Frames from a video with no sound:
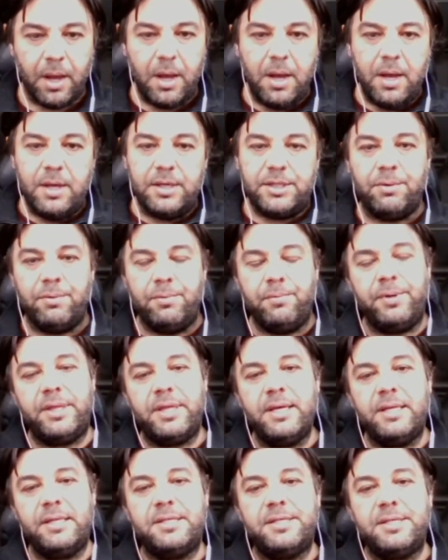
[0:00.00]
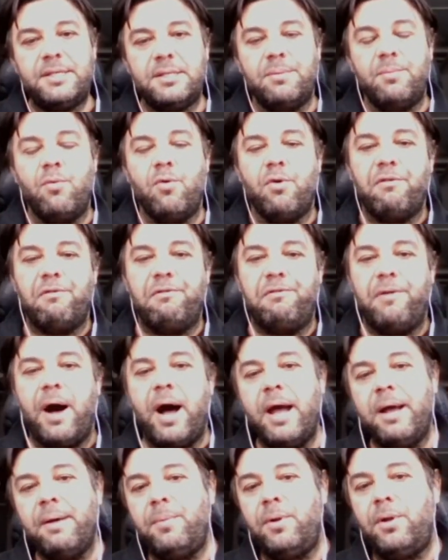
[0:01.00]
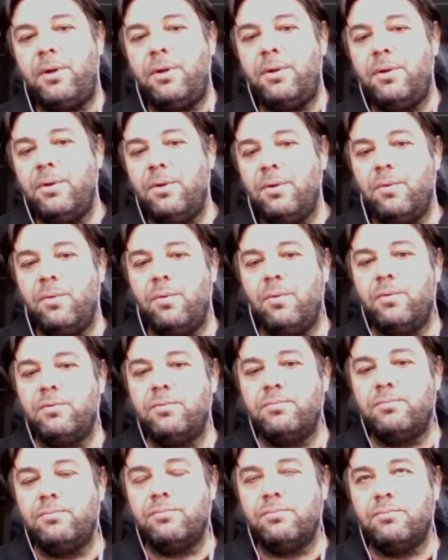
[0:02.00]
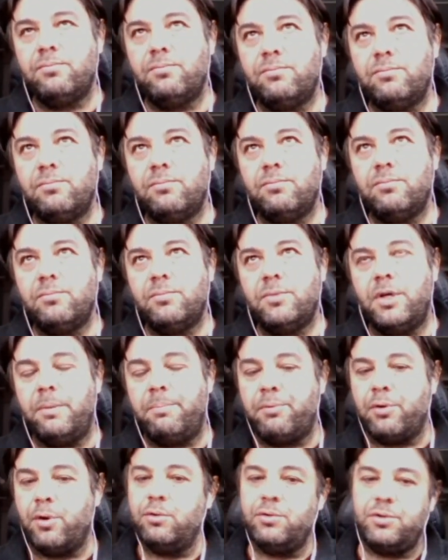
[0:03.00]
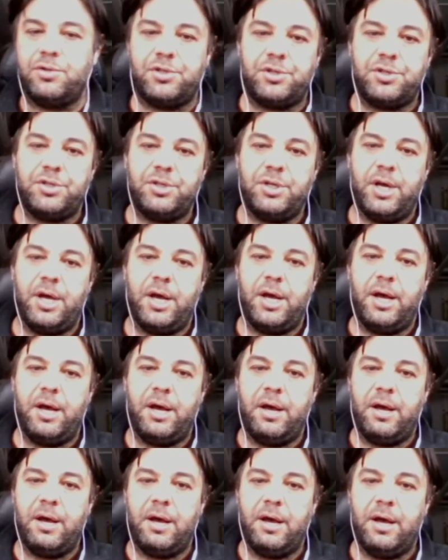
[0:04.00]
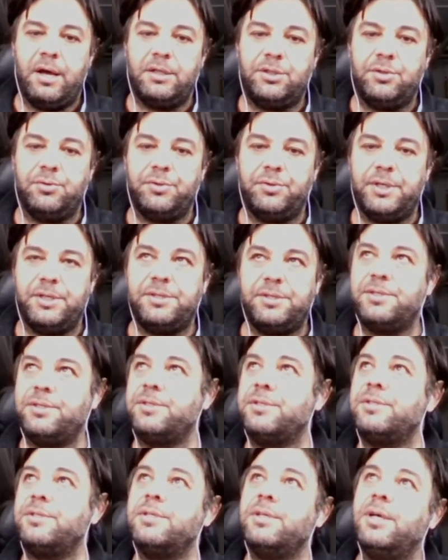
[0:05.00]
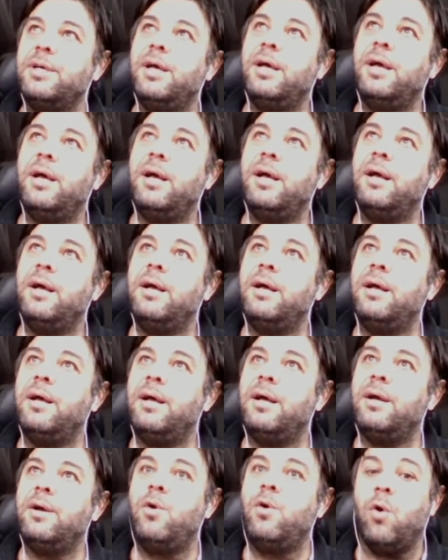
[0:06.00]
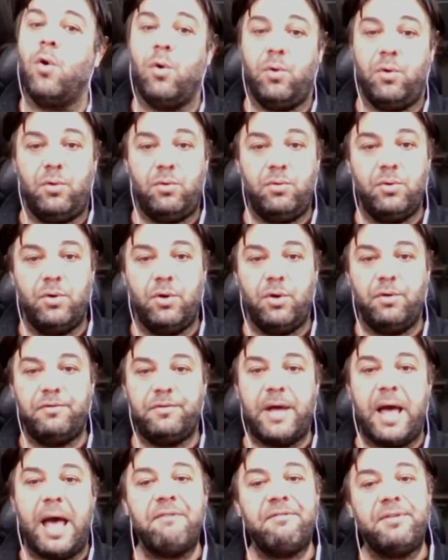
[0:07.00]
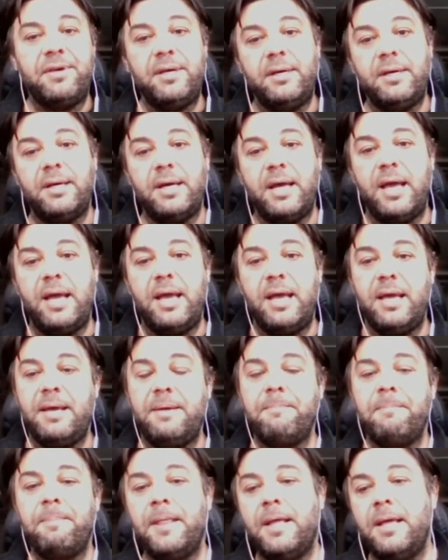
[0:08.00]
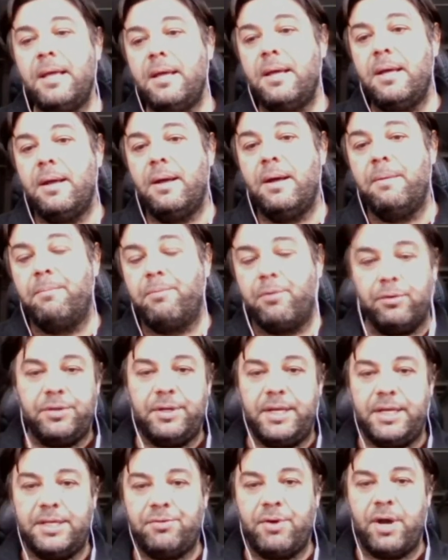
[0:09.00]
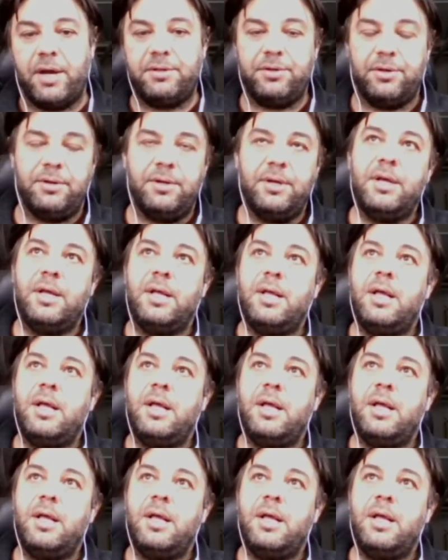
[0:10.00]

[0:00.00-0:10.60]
So we think this is a more viable approach to this goal of having a protein extractor.